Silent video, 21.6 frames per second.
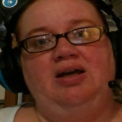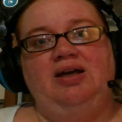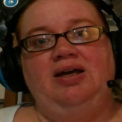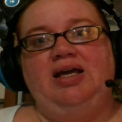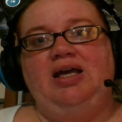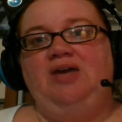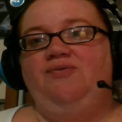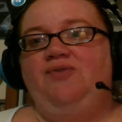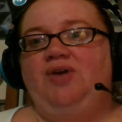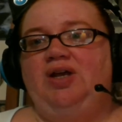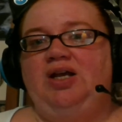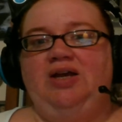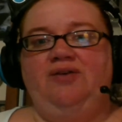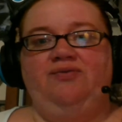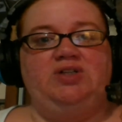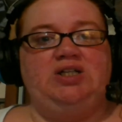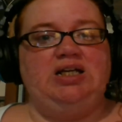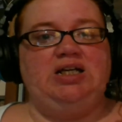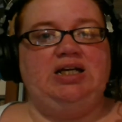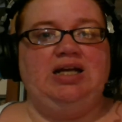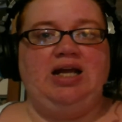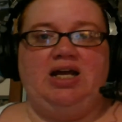even if
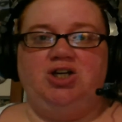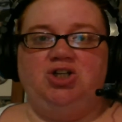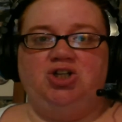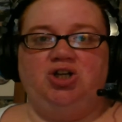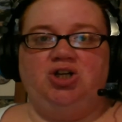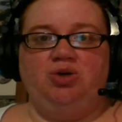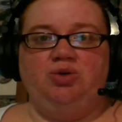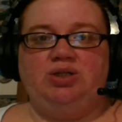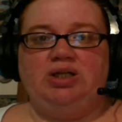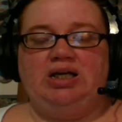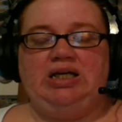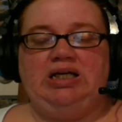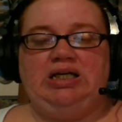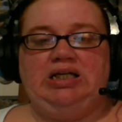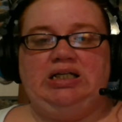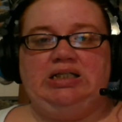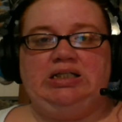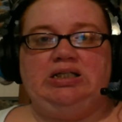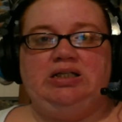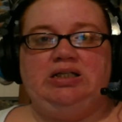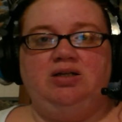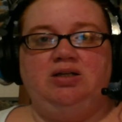DNA shows that he's
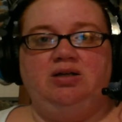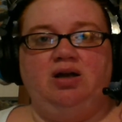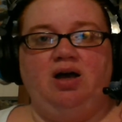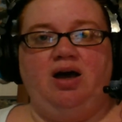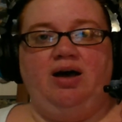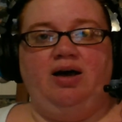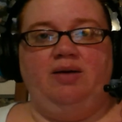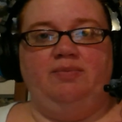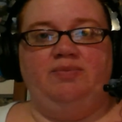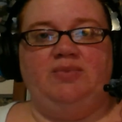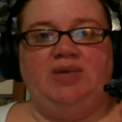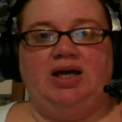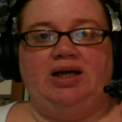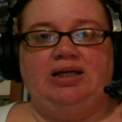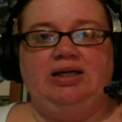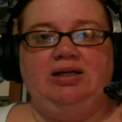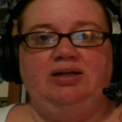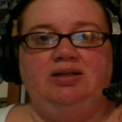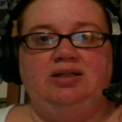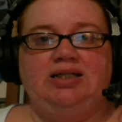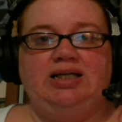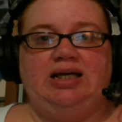not
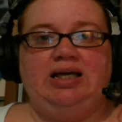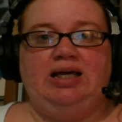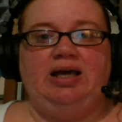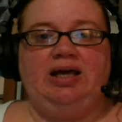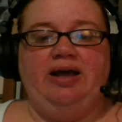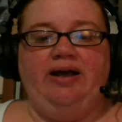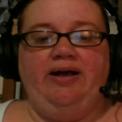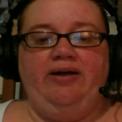guilty,